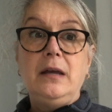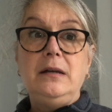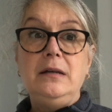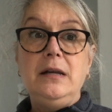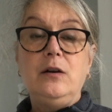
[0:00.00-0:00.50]

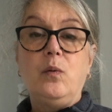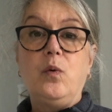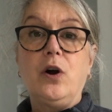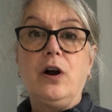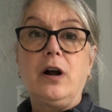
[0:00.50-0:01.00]

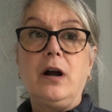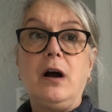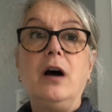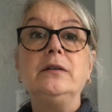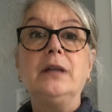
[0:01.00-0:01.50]
needlework
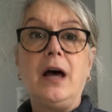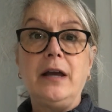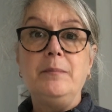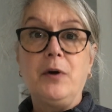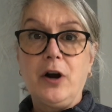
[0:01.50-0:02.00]

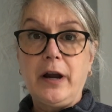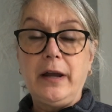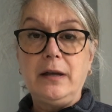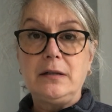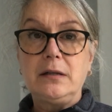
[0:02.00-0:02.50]
online
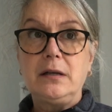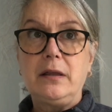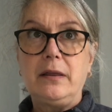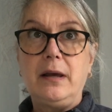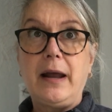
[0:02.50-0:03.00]
market
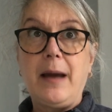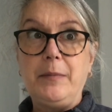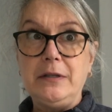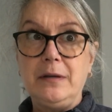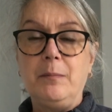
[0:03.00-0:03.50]
that
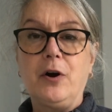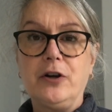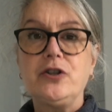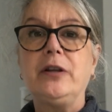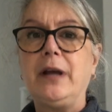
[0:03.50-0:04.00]
happens in
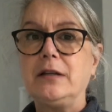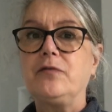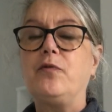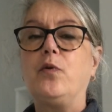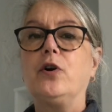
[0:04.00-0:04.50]
March, and that's
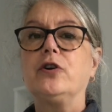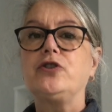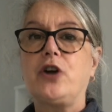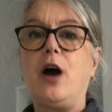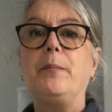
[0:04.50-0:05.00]
for
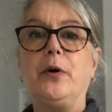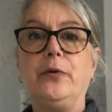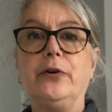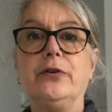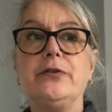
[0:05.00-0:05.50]
shop
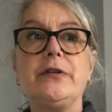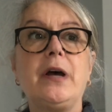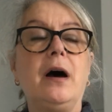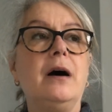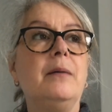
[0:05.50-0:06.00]
owners.
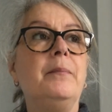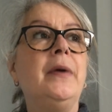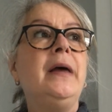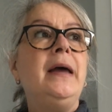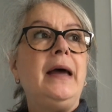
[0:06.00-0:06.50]

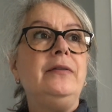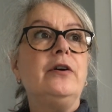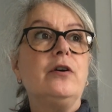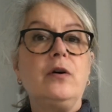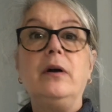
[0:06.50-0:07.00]
And
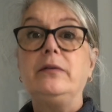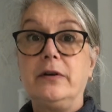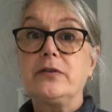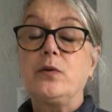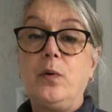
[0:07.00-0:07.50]

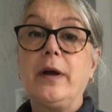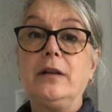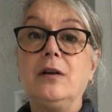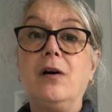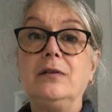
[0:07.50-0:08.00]
there's quite a
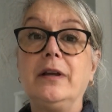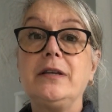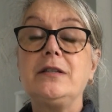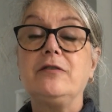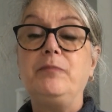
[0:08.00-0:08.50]
long
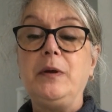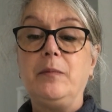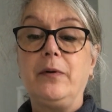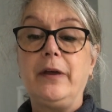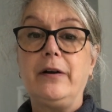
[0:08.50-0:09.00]
list of
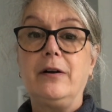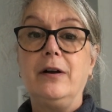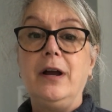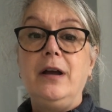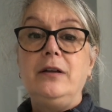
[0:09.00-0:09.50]
people that are
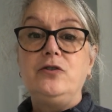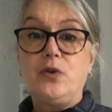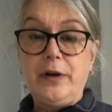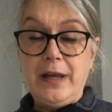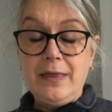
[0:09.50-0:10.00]

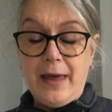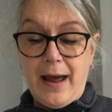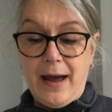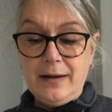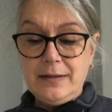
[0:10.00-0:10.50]
joining
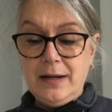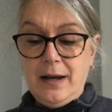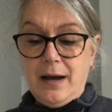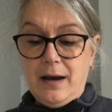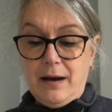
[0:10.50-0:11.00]
that.
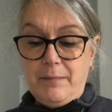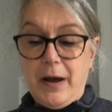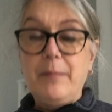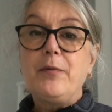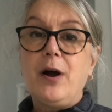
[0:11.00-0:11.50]

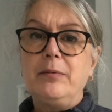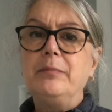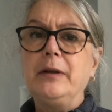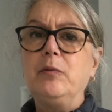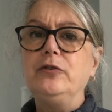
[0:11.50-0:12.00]
I
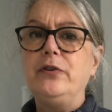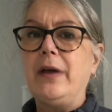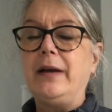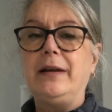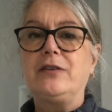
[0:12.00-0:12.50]
probably will do
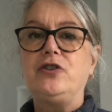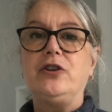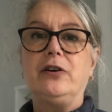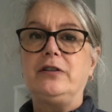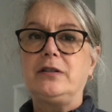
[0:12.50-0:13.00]
that next
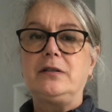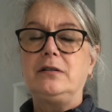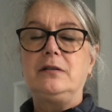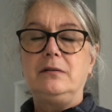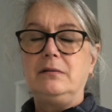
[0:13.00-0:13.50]
year. I just
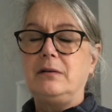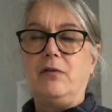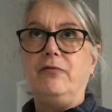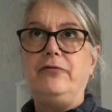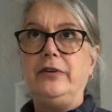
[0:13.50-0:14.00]

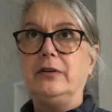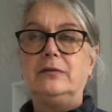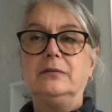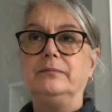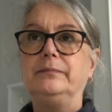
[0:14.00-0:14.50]
don't
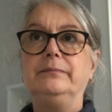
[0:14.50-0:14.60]
feel,